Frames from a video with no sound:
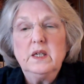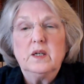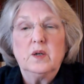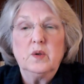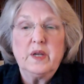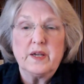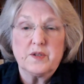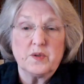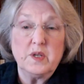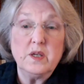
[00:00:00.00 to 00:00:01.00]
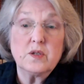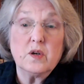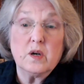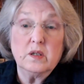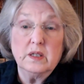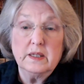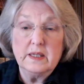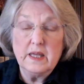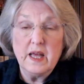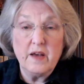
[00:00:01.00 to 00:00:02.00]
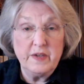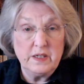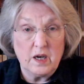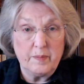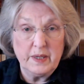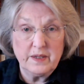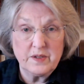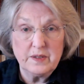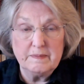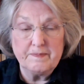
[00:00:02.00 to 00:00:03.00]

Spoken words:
Okay, so these are heavy topics,